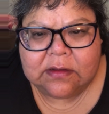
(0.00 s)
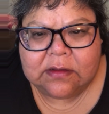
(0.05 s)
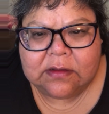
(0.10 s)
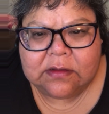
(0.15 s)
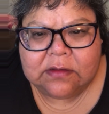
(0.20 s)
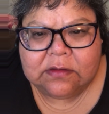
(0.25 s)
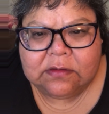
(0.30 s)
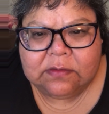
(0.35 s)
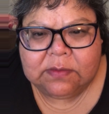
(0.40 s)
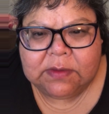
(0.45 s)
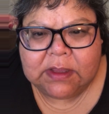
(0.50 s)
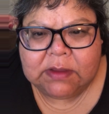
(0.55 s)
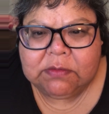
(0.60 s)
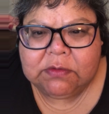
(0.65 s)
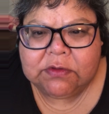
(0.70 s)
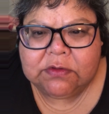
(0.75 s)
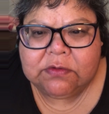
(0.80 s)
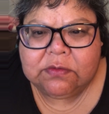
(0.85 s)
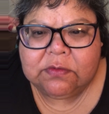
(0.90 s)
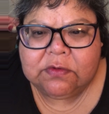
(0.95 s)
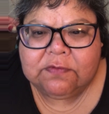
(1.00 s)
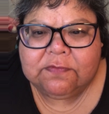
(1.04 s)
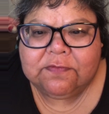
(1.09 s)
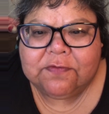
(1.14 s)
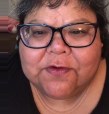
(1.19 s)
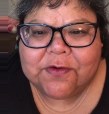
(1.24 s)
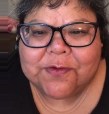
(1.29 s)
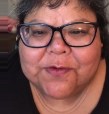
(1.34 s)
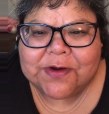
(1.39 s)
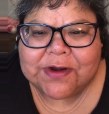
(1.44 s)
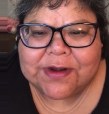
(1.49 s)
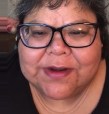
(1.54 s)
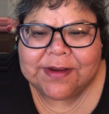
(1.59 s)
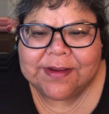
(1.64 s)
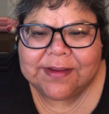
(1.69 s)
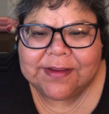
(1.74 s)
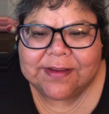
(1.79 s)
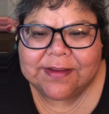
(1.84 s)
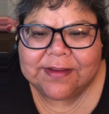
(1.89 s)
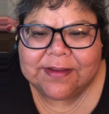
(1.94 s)
to be able to move forward.
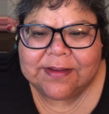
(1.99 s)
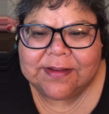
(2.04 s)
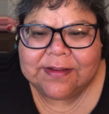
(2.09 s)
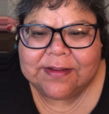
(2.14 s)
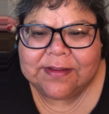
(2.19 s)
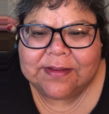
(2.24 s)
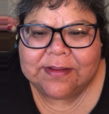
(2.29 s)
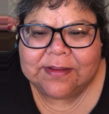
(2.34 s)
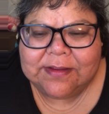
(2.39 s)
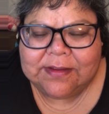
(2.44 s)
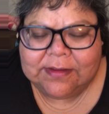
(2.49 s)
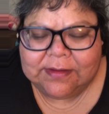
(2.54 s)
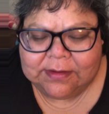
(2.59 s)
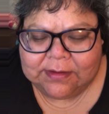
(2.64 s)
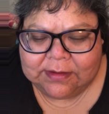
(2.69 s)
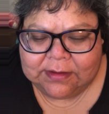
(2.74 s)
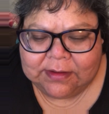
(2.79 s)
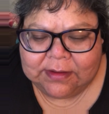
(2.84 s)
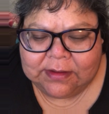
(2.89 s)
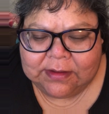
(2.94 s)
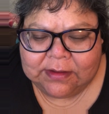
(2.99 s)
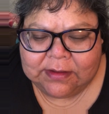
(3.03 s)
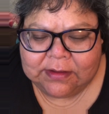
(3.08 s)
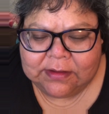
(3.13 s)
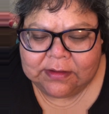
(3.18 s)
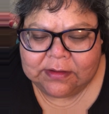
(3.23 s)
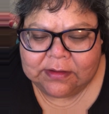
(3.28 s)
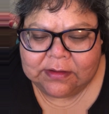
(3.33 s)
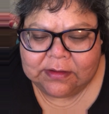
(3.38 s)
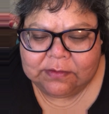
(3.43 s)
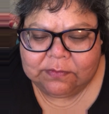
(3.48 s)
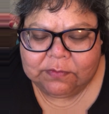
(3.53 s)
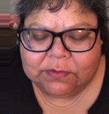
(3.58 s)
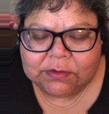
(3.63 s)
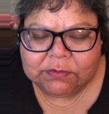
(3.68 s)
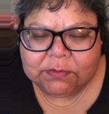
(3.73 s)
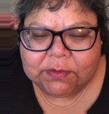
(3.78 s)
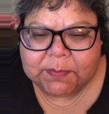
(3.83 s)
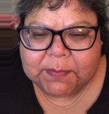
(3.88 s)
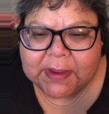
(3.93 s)
And
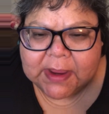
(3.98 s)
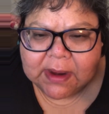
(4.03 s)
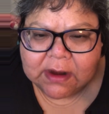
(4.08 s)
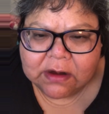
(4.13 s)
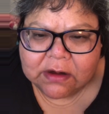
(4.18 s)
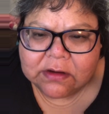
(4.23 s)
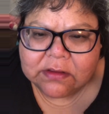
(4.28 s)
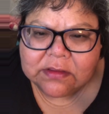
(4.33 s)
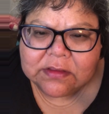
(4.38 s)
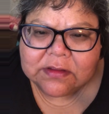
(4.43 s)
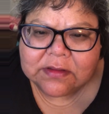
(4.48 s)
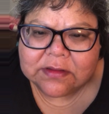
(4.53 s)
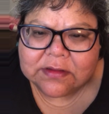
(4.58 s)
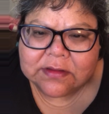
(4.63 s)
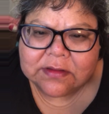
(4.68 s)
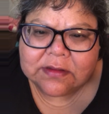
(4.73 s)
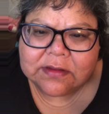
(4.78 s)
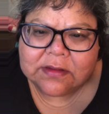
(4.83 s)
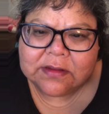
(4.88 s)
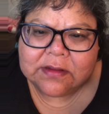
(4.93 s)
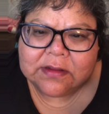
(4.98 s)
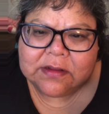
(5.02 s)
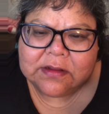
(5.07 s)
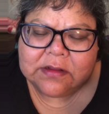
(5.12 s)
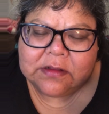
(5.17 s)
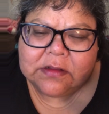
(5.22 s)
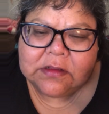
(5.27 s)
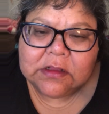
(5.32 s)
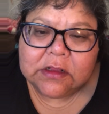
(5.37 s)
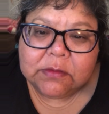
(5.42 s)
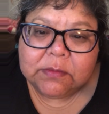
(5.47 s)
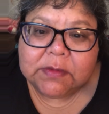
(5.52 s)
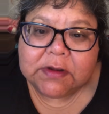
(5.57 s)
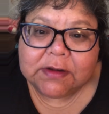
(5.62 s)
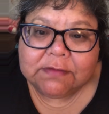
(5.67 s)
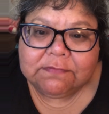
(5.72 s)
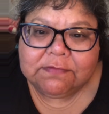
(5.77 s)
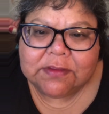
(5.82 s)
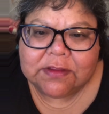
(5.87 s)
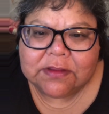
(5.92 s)
when we pair this little bit
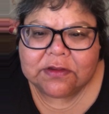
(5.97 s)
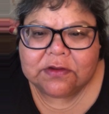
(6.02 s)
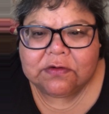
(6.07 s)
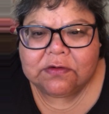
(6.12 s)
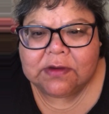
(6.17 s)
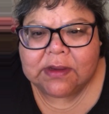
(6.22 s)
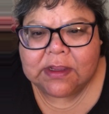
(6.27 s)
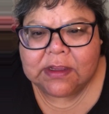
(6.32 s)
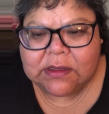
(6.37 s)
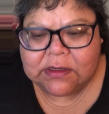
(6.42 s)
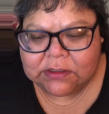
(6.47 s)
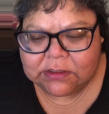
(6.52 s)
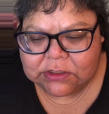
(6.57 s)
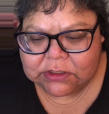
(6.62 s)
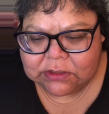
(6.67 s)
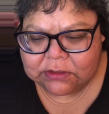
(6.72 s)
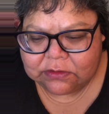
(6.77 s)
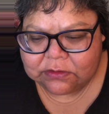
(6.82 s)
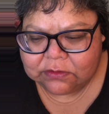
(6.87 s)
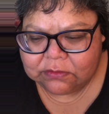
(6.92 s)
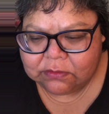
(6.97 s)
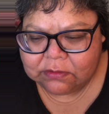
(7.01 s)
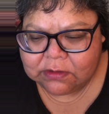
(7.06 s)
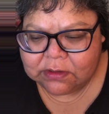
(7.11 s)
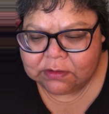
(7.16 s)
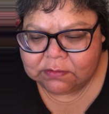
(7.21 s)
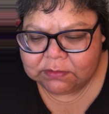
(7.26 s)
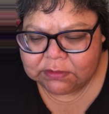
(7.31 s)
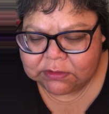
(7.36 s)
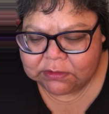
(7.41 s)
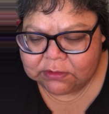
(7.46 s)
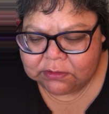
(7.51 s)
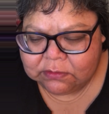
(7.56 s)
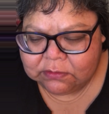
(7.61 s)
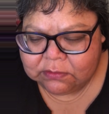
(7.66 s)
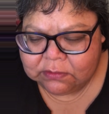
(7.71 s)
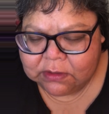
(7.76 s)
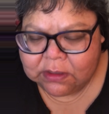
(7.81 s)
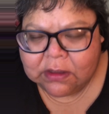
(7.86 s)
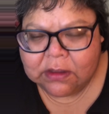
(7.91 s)
of this creation story with
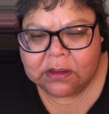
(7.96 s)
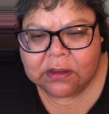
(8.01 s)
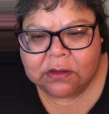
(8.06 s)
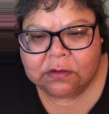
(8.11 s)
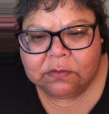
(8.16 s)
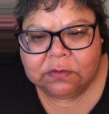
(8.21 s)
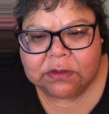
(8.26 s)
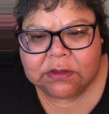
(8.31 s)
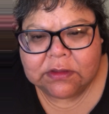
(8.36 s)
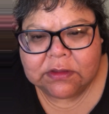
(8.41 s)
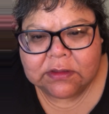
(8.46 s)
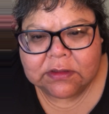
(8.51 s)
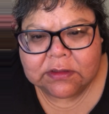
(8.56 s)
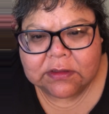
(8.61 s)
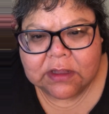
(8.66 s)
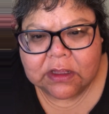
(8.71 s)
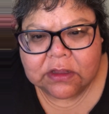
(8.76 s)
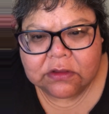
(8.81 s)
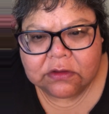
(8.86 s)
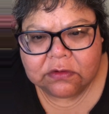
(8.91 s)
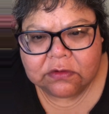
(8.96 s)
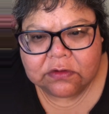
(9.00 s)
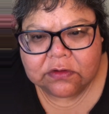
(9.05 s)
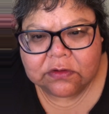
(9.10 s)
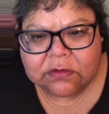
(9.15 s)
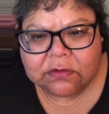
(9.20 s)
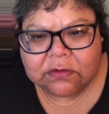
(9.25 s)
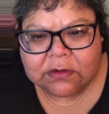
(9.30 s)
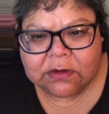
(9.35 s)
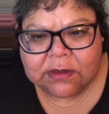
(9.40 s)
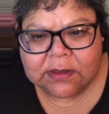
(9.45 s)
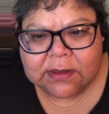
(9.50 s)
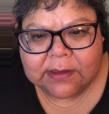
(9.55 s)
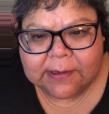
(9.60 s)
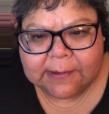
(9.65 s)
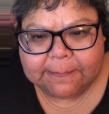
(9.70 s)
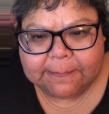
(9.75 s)
you with this other story